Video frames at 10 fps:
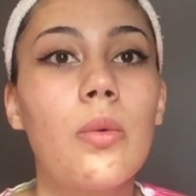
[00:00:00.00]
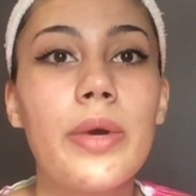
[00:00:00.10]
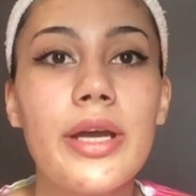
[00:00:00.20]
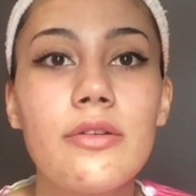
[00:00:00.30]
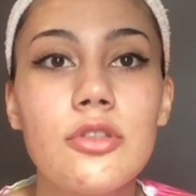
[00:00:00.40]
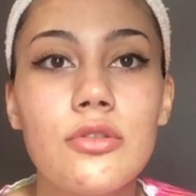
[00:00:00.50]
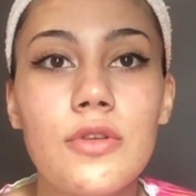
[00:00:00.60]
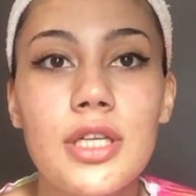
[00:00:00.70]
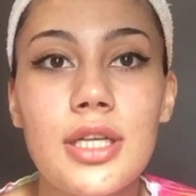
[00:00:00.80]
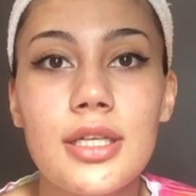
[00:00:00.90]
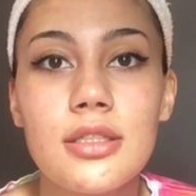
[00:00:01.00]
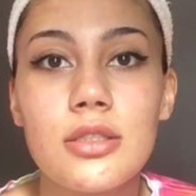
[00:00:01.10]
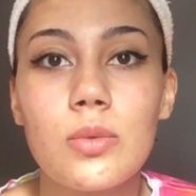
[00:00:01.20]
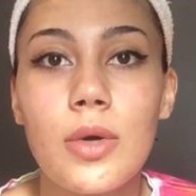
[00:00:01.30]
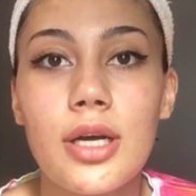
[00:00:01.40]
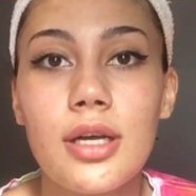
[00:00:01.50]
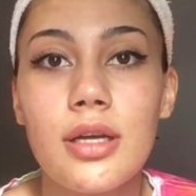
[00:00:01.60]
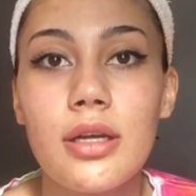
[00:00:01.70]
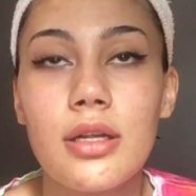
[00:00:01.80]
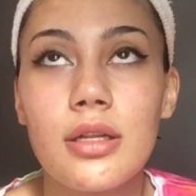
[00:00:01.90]
Wait, I just realised as
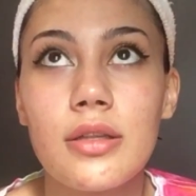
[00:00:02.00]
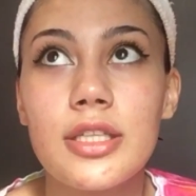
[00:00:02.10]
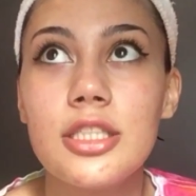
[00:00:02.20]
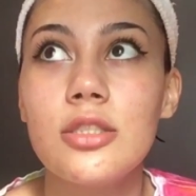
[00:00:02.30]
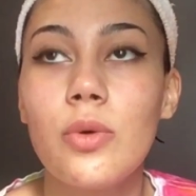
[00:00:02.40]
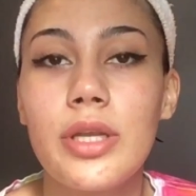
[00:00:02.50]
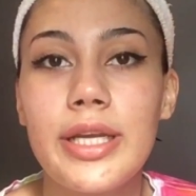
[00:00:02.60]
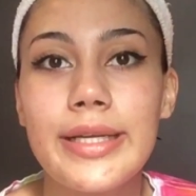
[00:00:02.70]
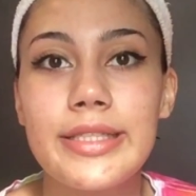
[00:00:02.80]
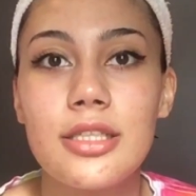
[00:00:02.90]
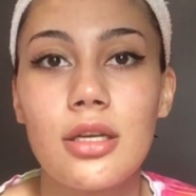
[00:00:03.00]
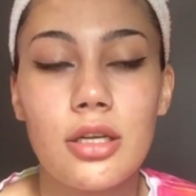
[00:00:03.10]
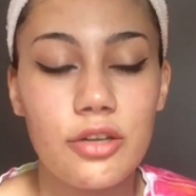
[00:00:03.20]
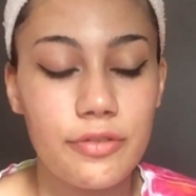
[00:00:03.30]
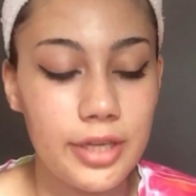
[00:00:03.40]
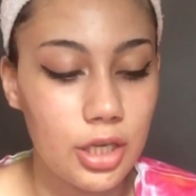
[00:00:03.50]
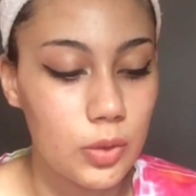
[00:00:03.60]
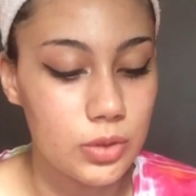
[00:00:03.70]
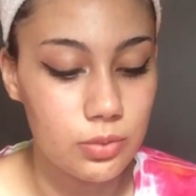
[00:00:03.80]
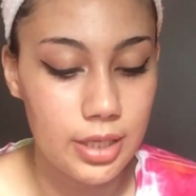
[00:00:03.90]
well, this is what Nikki did on her
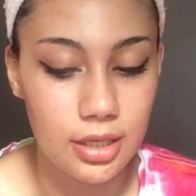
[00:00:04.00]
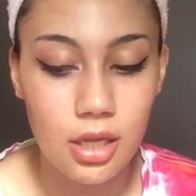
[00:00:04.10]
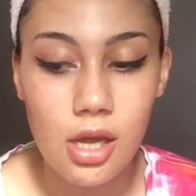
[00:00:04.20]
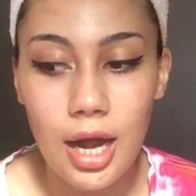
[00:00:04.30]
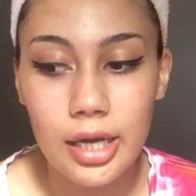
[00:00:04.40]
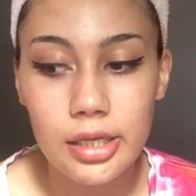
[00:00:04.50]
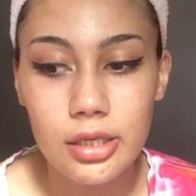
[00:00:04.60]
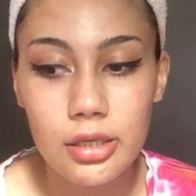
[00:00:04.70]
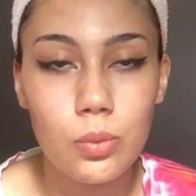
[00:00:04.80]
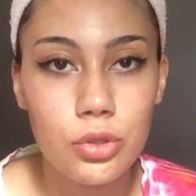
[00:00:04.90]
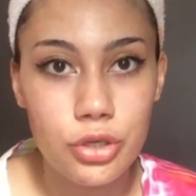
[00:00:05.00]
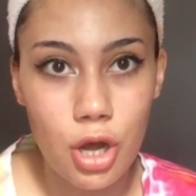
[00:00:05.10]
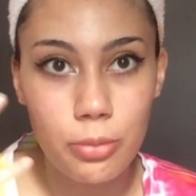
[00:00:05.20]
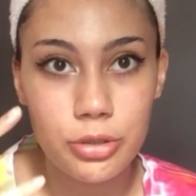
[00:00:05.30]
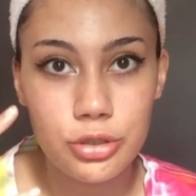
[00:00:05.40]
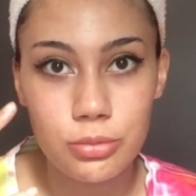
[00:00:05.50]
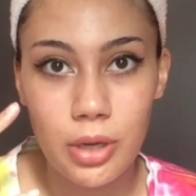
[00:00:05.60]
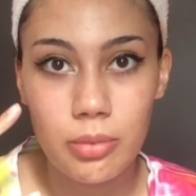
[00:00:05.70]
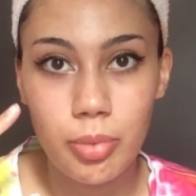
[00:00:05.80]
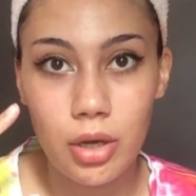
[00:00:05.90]
video as well. I would normally do
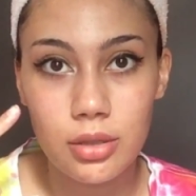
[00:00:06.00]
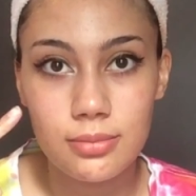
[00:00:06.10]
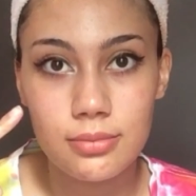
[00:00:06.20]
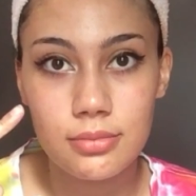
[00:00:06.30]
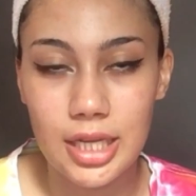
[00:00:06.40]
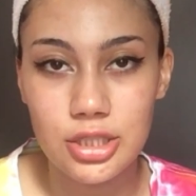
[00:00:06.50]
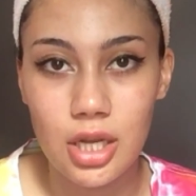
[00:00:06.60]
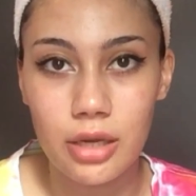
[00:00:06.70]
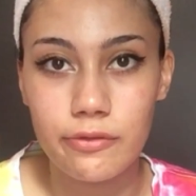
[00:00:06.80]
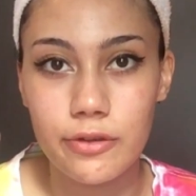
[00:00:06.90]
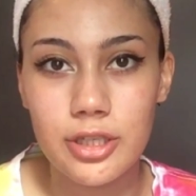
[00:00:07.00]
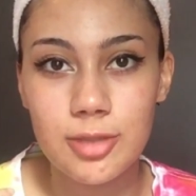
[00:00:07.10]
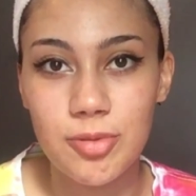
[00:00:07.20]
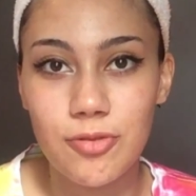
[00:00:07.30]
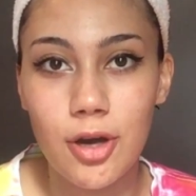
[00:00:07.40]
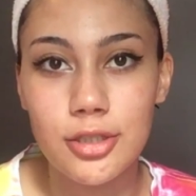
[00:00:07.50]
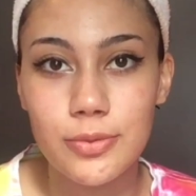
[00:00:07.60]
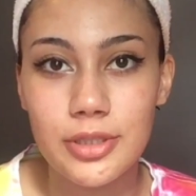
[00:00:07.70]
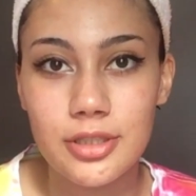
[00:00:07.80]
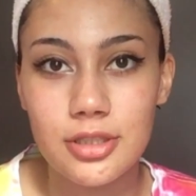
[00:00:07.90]
my bottom lash line first before
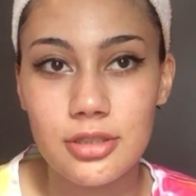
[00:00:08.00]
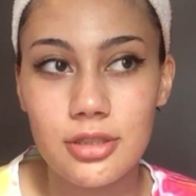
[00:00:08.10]
doing the,